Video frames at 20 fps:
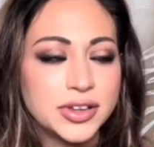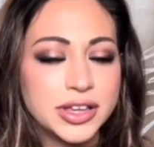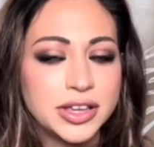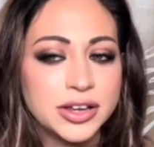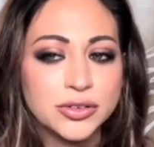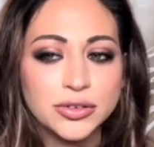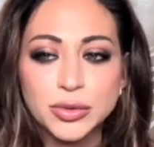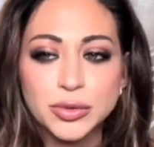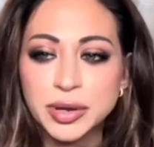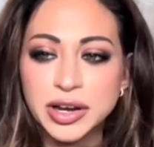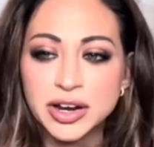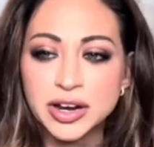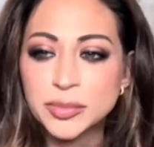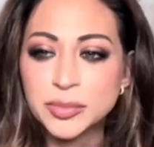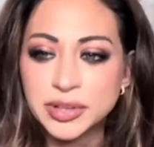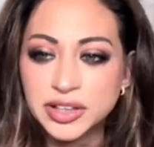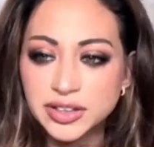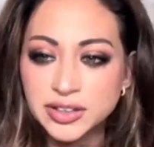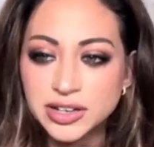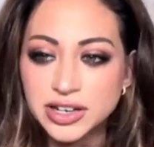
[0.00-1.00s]

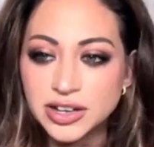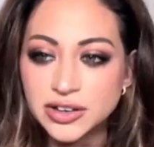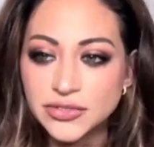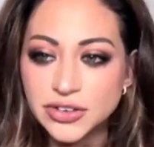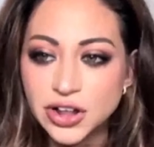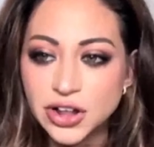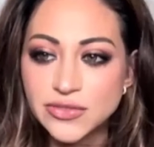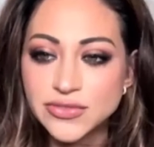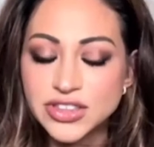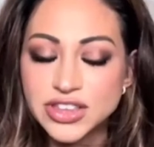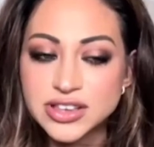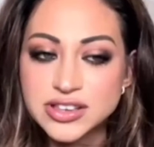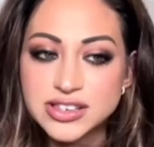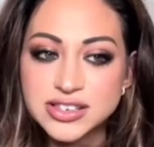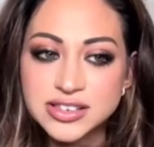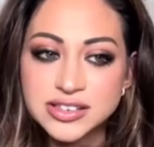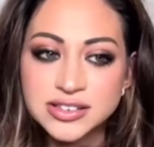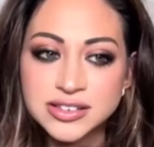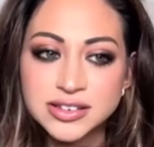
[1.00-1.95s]
irreparability of all of this.